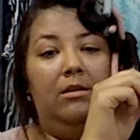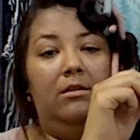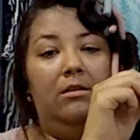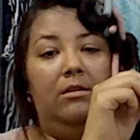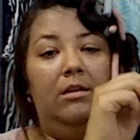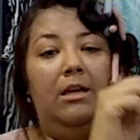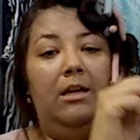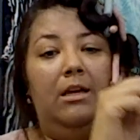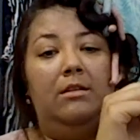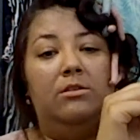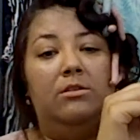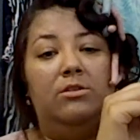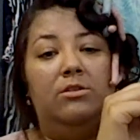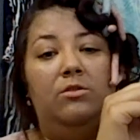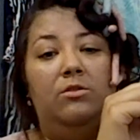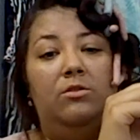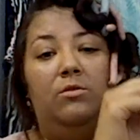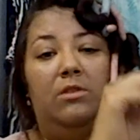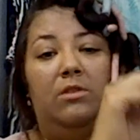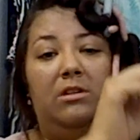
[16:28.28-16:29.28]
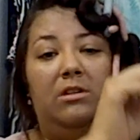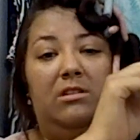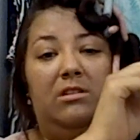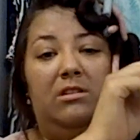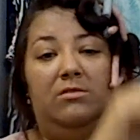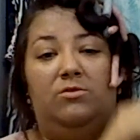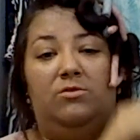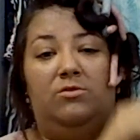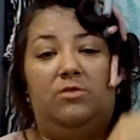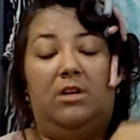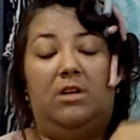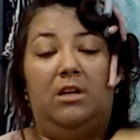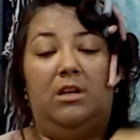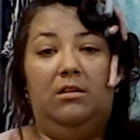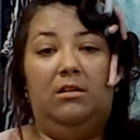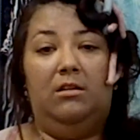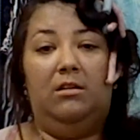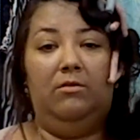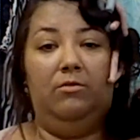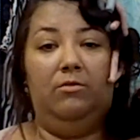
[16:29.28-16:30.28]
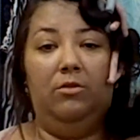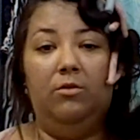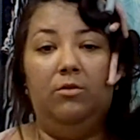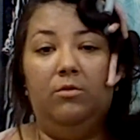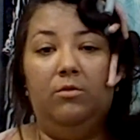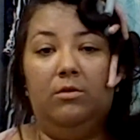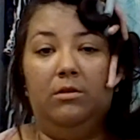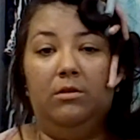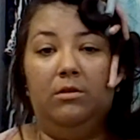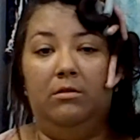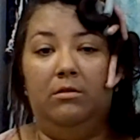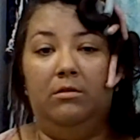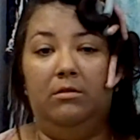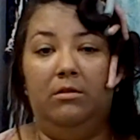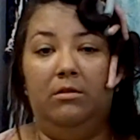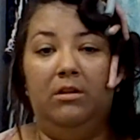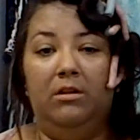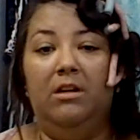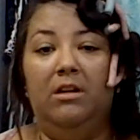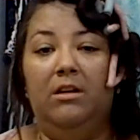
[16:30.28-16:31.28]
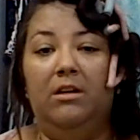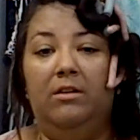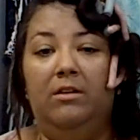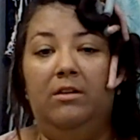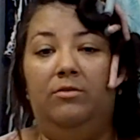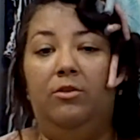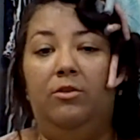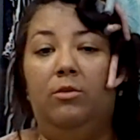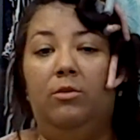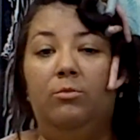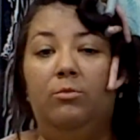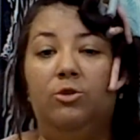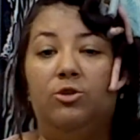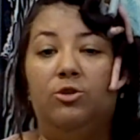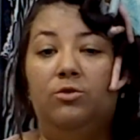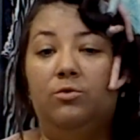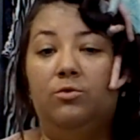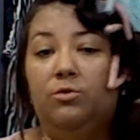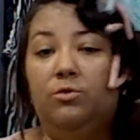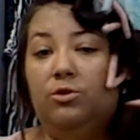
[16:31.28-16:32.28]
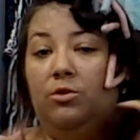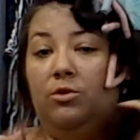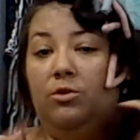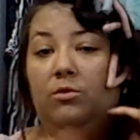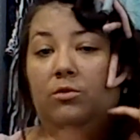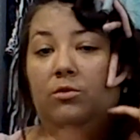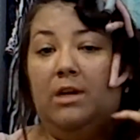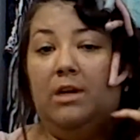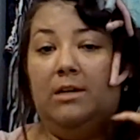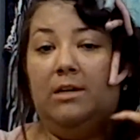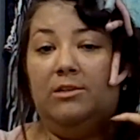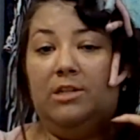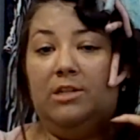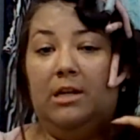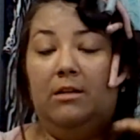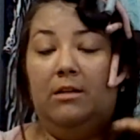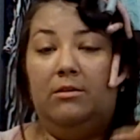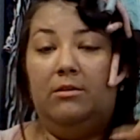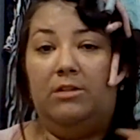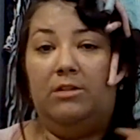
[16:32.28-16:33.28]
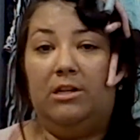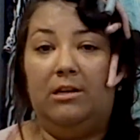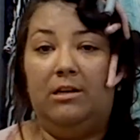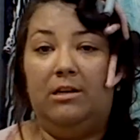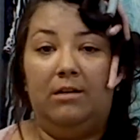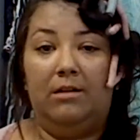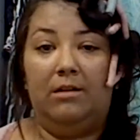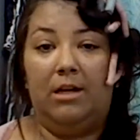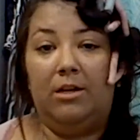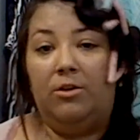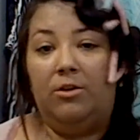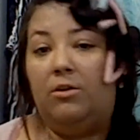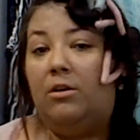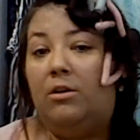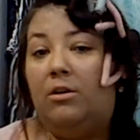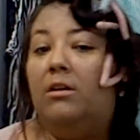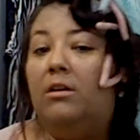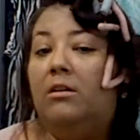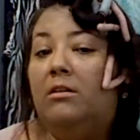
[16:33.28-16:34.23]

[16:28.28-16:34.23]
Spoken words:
the ends don't look as dry if you're almost due to go to the hairstyler so you can get your